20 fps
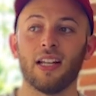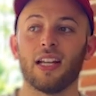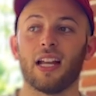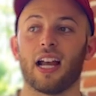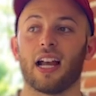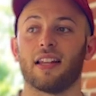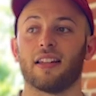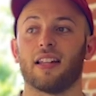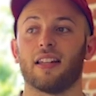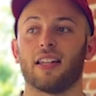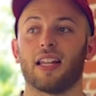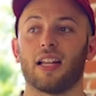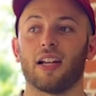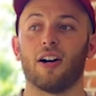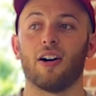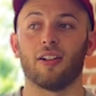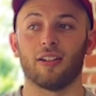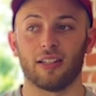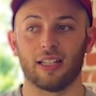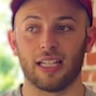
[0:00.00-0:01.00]
And then they
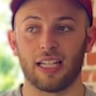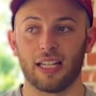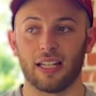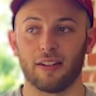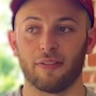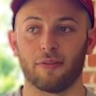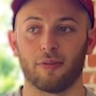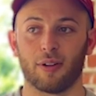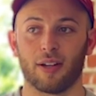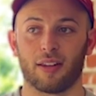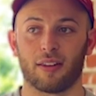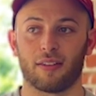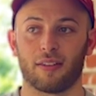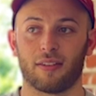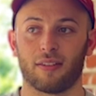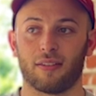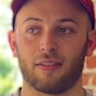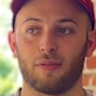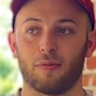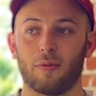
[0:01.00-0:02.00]
all leave with,
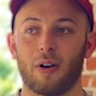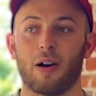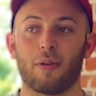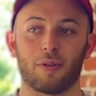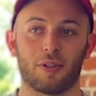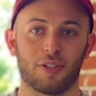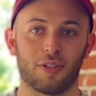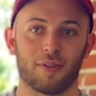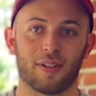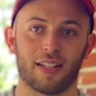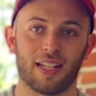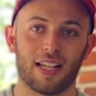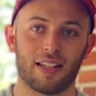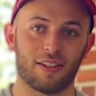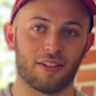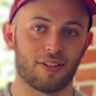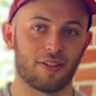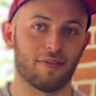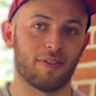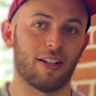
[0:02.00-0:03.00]
while we're doing that, they're
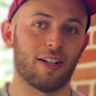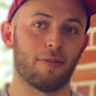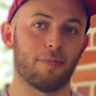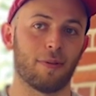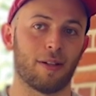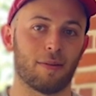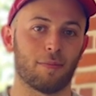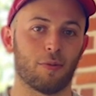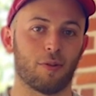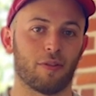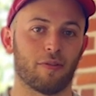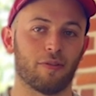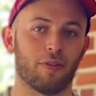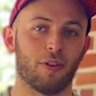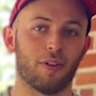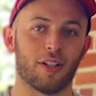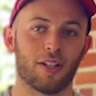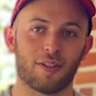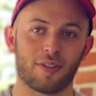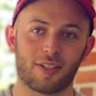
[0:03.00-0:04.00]
developing
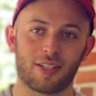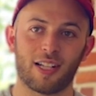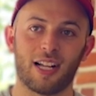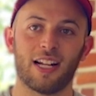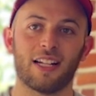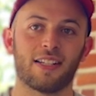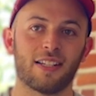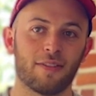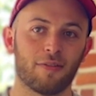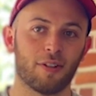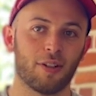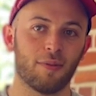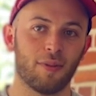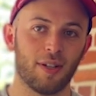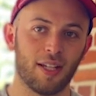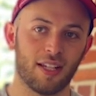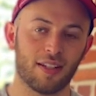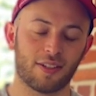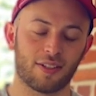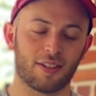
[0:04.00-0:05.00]
portfolio slides every
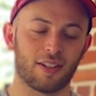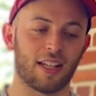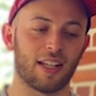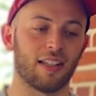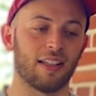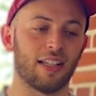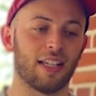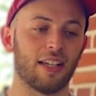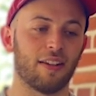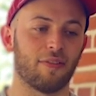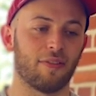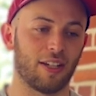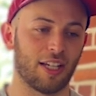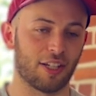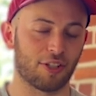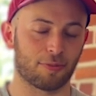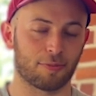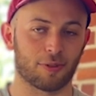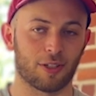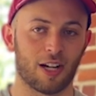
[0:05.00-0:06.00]
week. So they leave
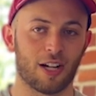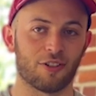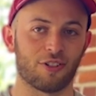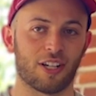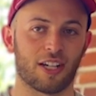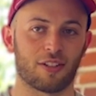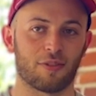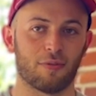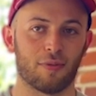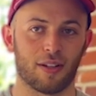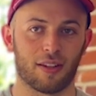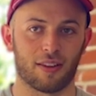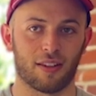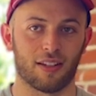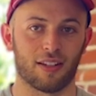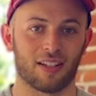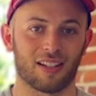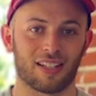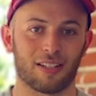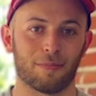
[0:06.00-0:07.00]
each project with
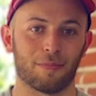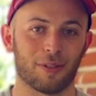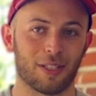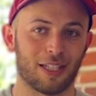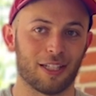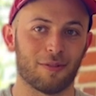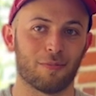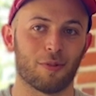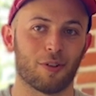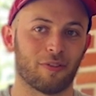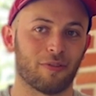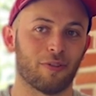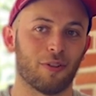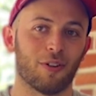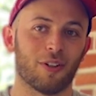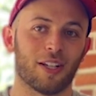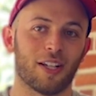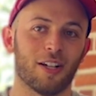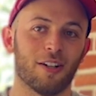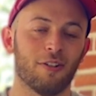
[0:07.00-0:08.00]
a completed
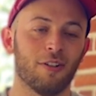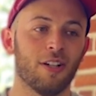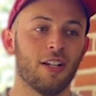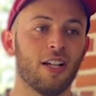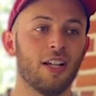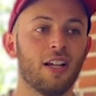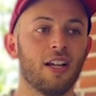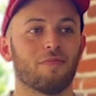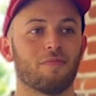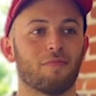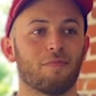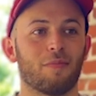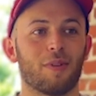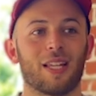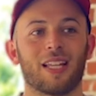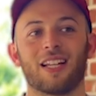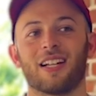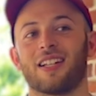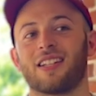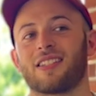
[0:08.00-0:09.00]
portfolio,
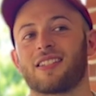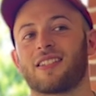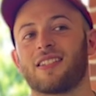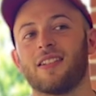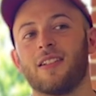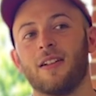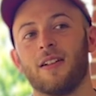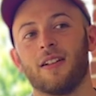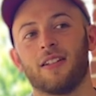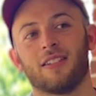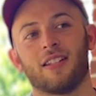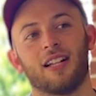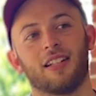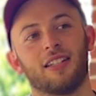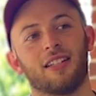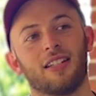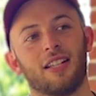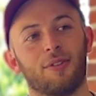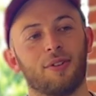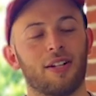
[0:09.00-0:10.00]
because not that
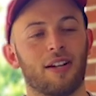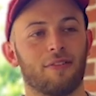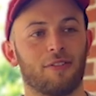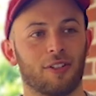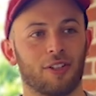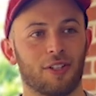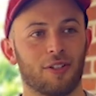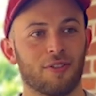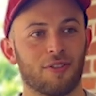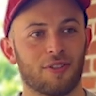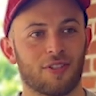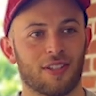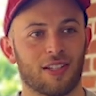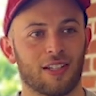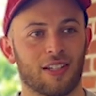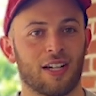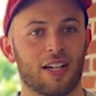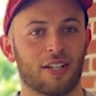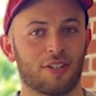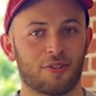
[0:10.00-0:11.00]
they would ever use their
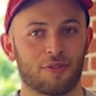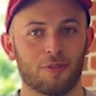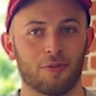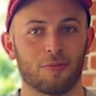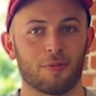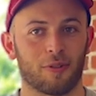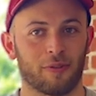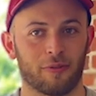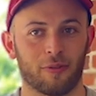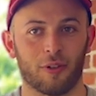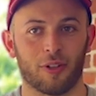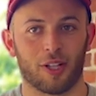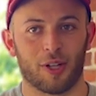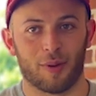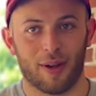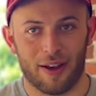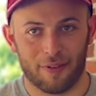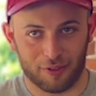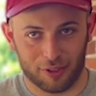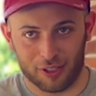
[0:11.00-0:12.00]
high school portfolio
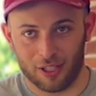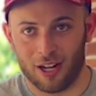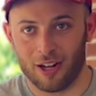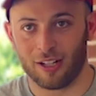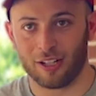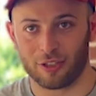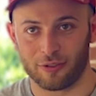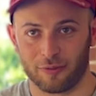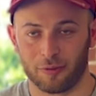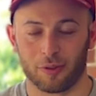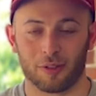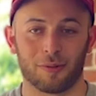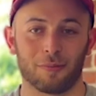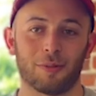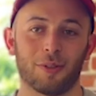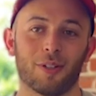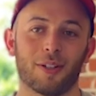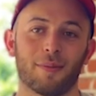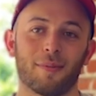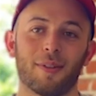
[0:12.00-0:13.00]
after college for
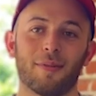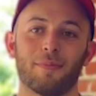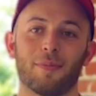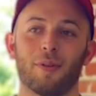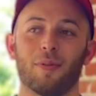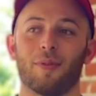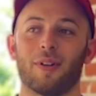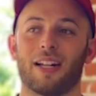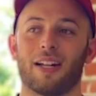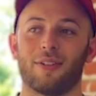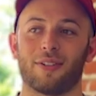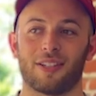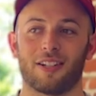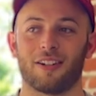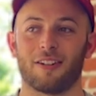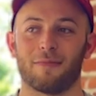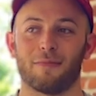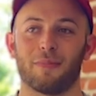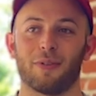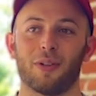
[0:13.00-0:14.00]
employment, but when I was
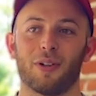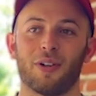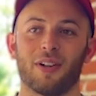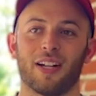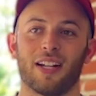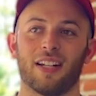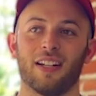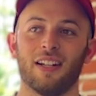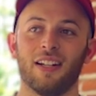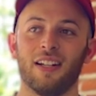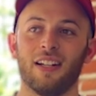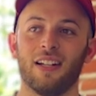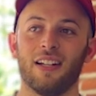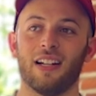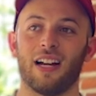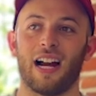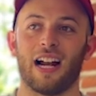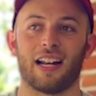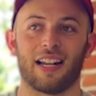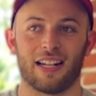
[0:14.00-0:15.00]
unemployed,
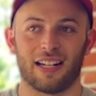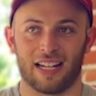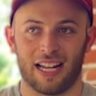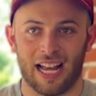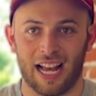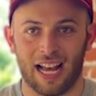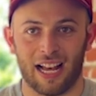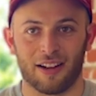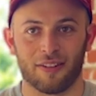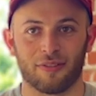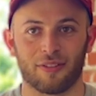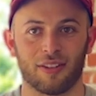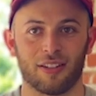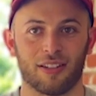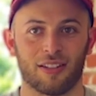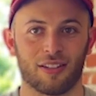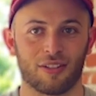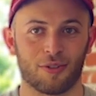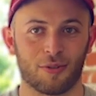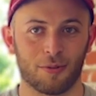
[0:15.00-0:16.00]
I didn't have
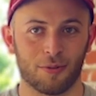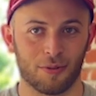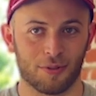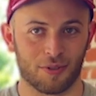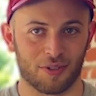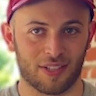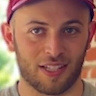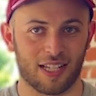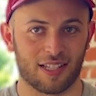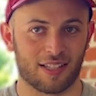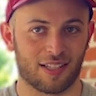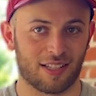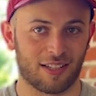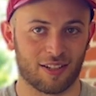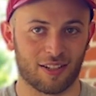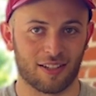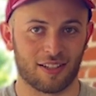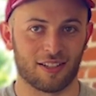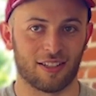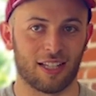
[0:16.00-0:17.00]
the tools necessary
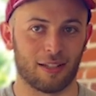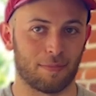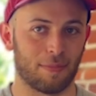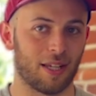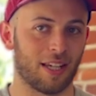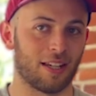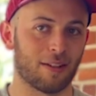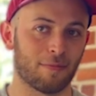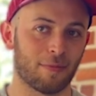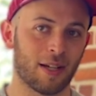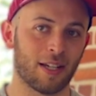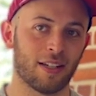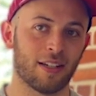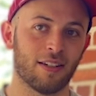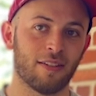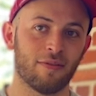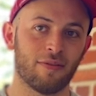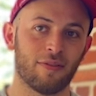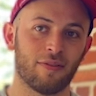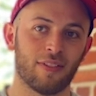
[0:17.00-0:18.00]
to like be
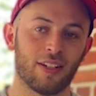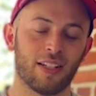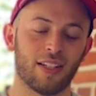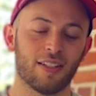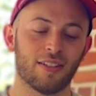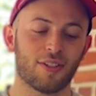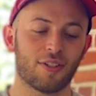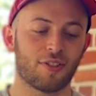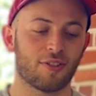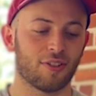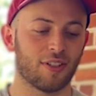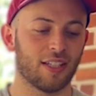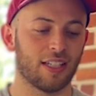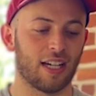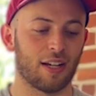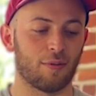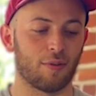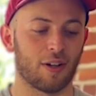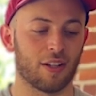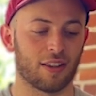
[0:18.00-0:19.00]
competitive in industry, and I
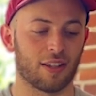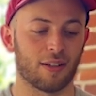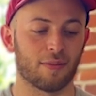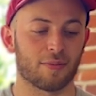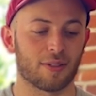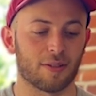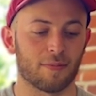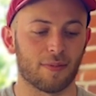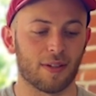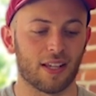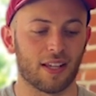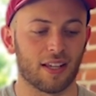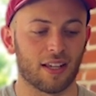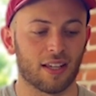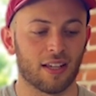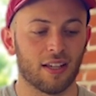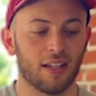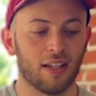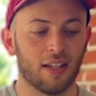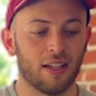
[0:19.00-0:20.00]
want them to be
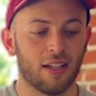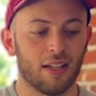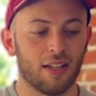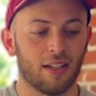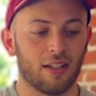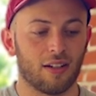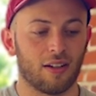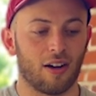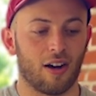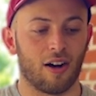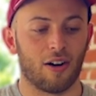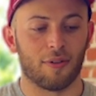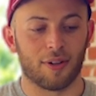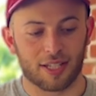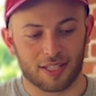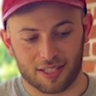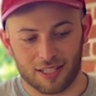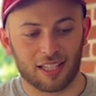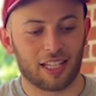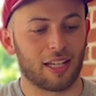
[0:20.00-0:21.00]
always
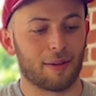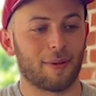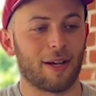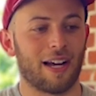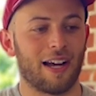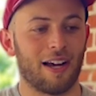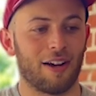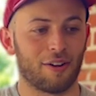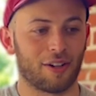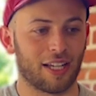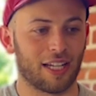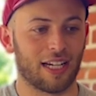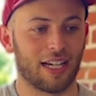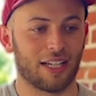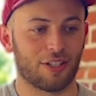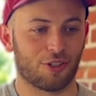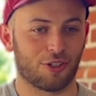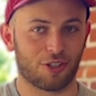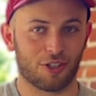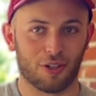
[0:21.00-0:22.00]
thinking about how can I
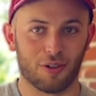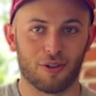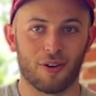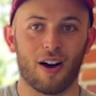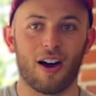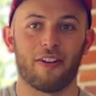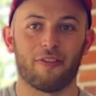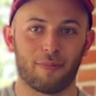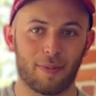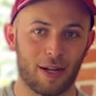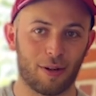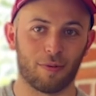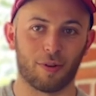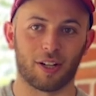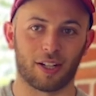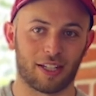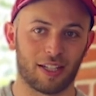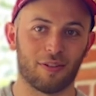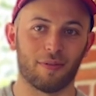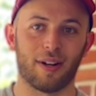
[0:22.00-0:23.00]
show off my
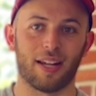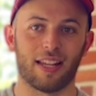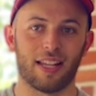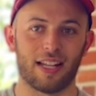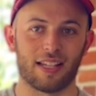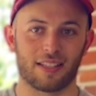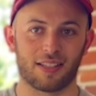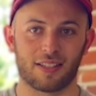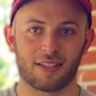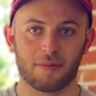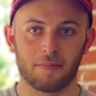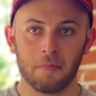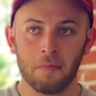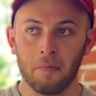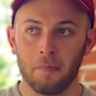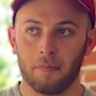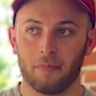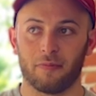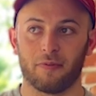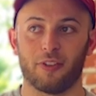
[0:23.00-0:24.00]
work in a way that's
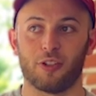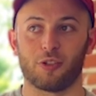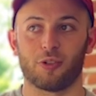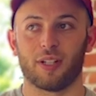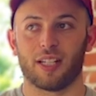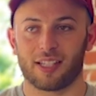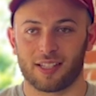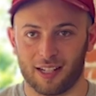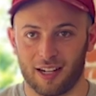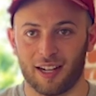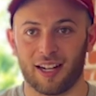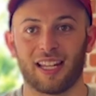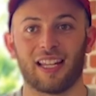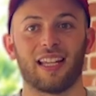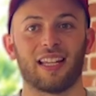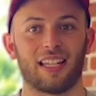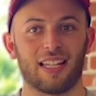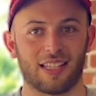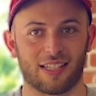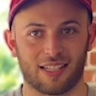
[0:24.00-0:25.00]
visually exciting
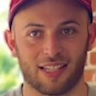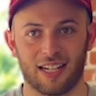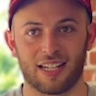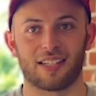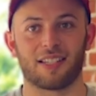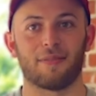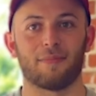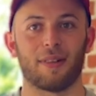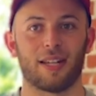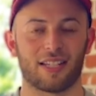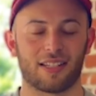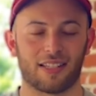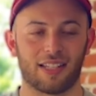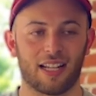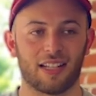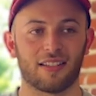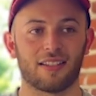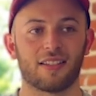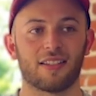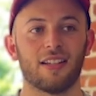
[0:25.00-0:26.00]
and concise and makes
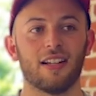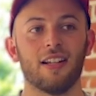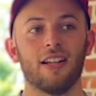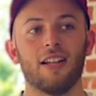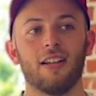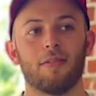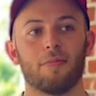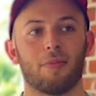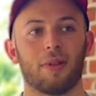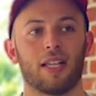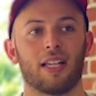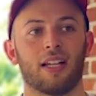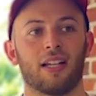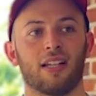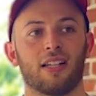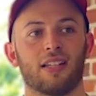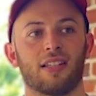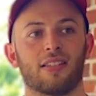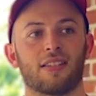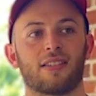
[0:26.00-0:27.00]
sense,
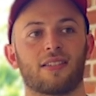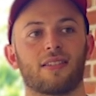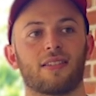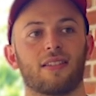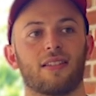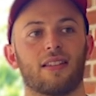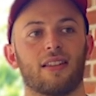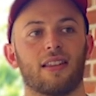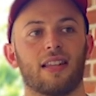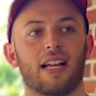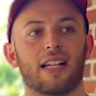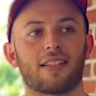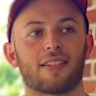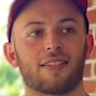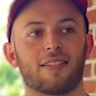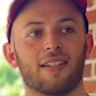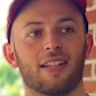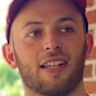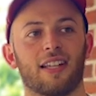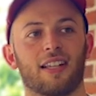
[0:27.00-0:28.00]
because that's
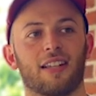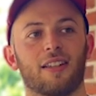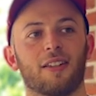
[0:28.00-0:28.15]
like